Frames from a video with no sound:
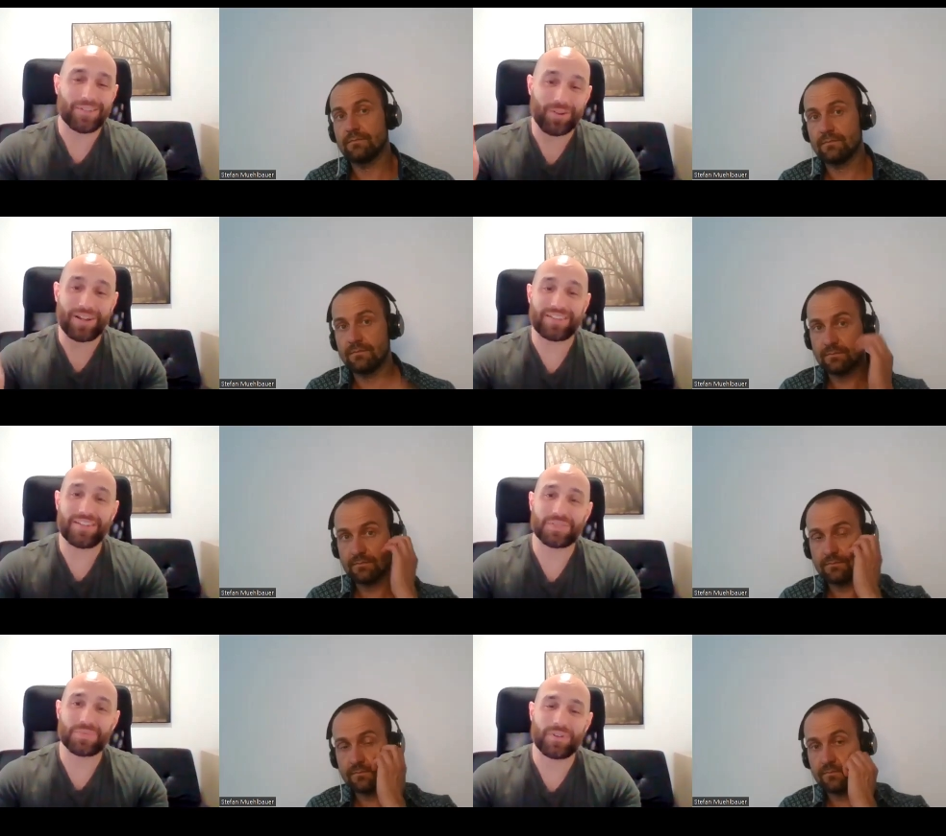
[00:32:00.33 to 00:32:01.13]
Speaker 1: that your
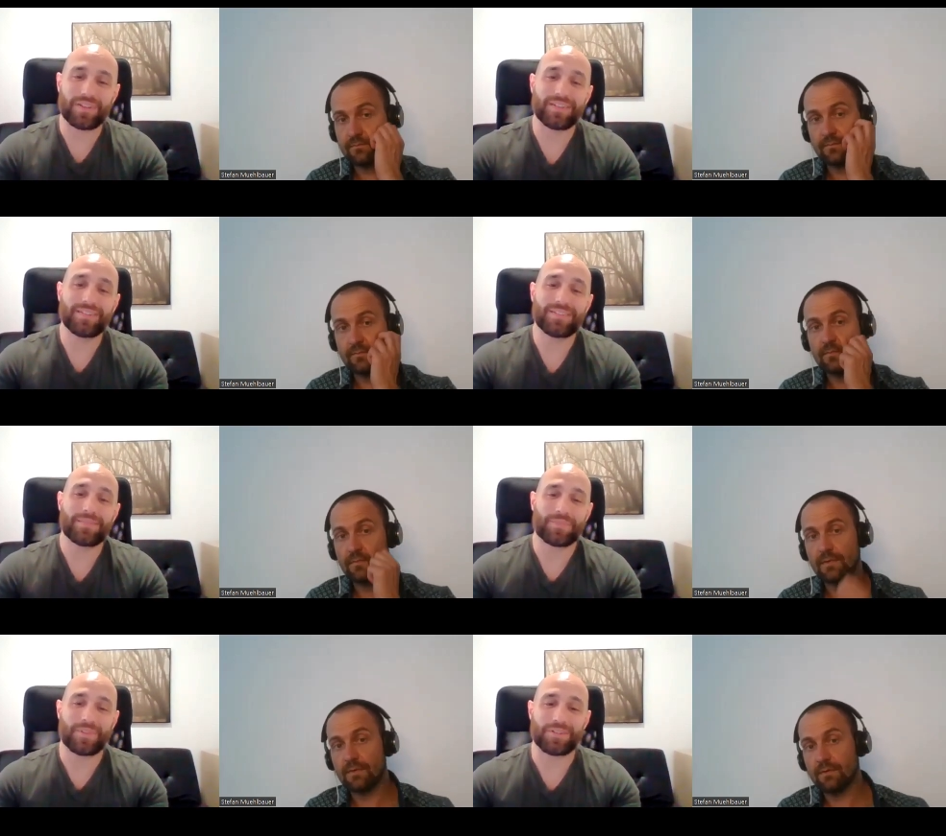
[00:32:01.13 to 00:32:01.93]
idea is brilliant.
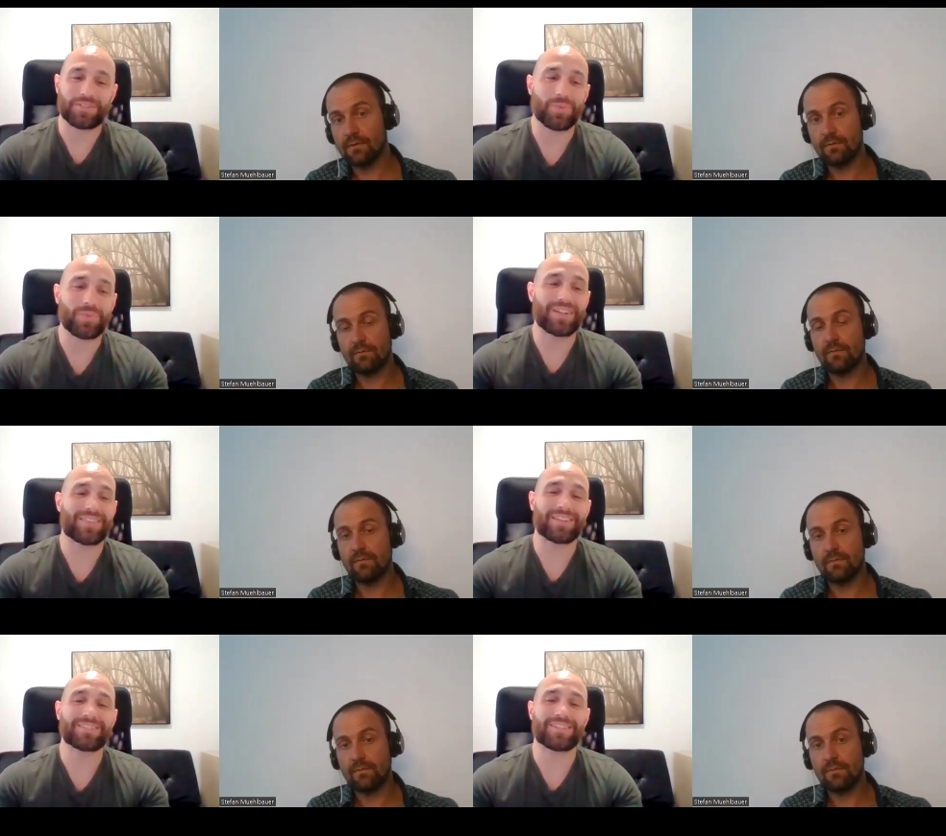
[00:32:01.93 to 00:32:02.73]
There's so many
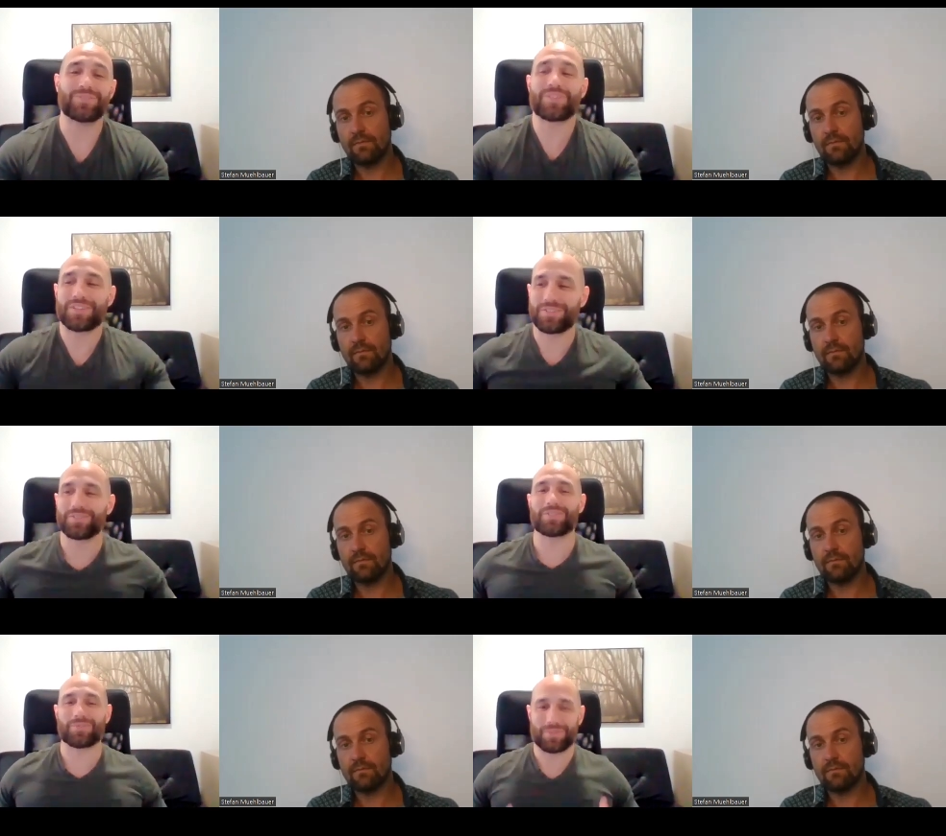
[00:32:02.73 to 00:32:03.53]
things that you can
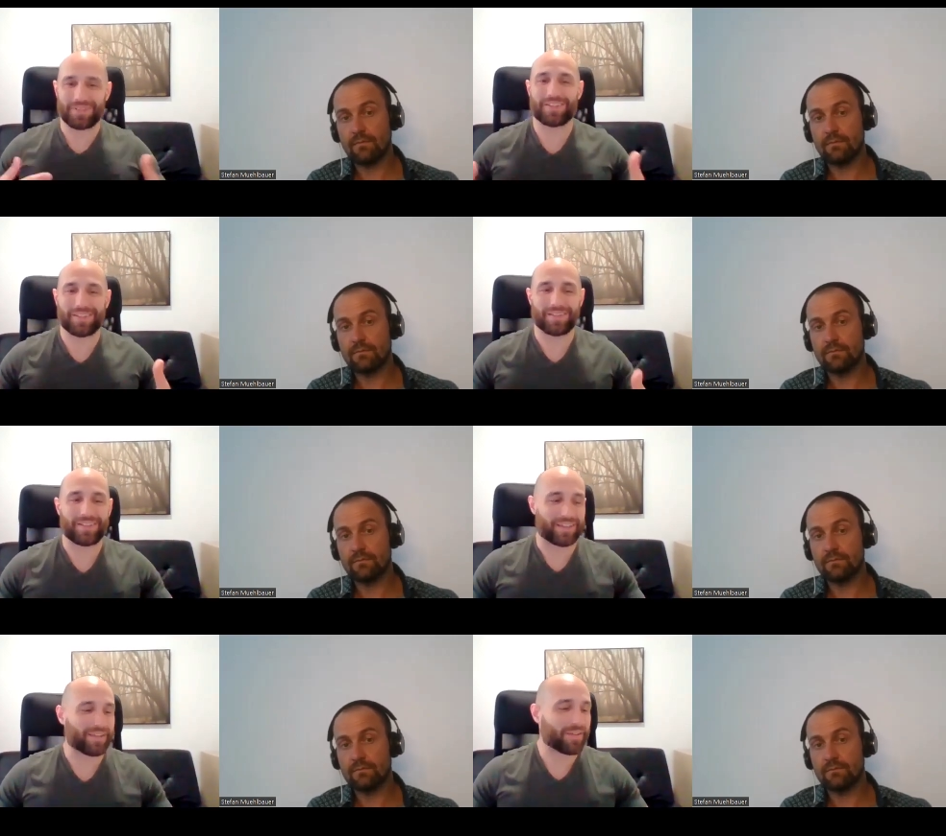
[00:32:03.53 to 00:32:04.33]
do to really uh,
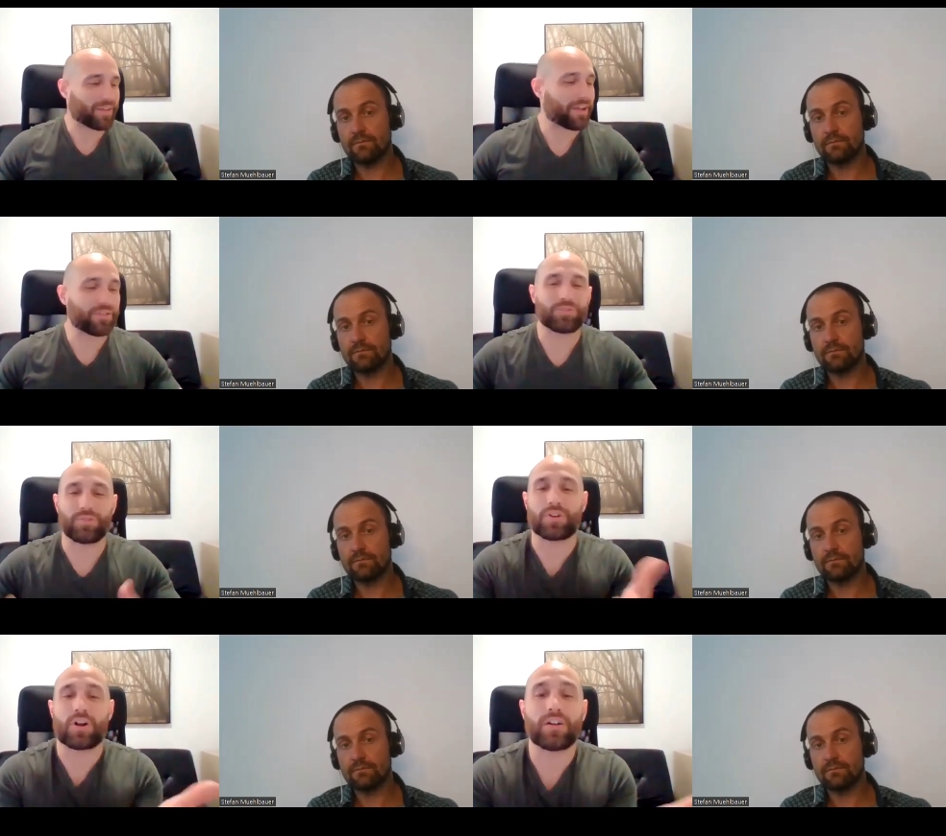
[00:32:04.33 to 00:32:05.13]
like I don't know.
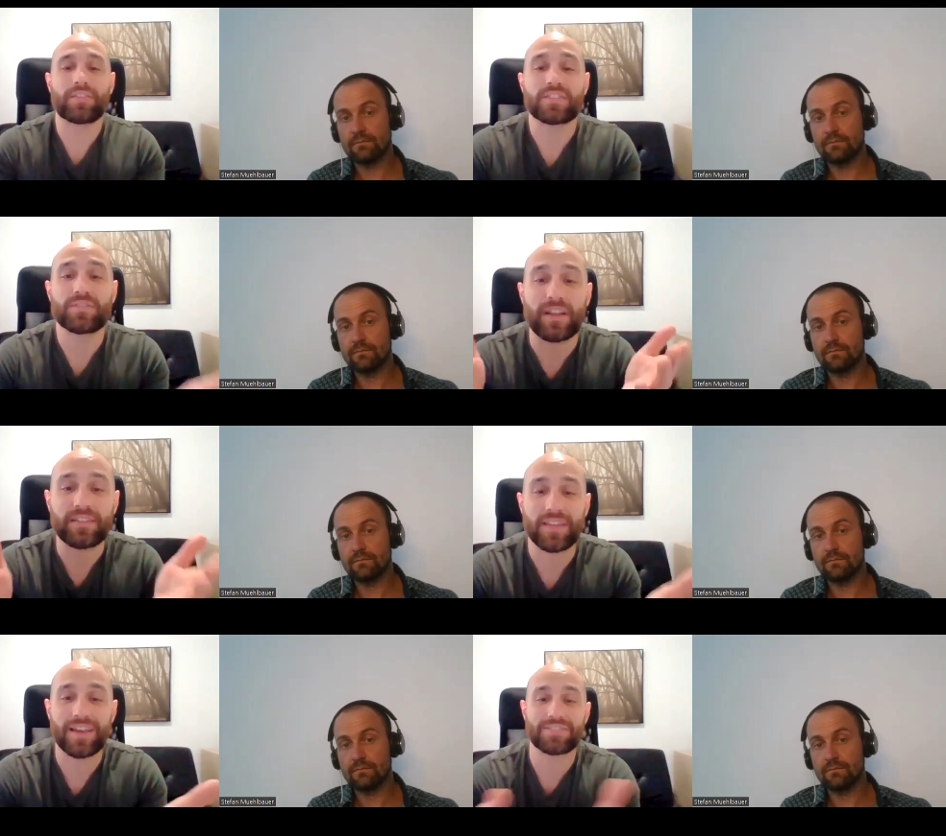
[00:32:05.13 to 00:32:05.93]
Your content's
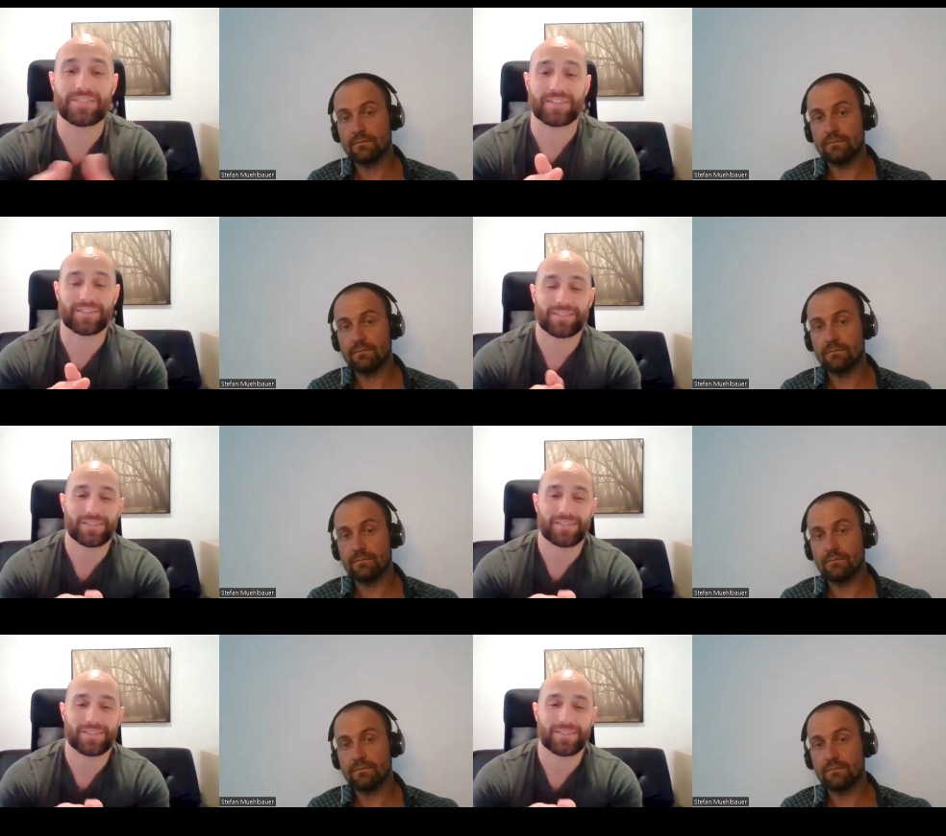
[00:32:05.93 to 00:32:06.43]
fantastic,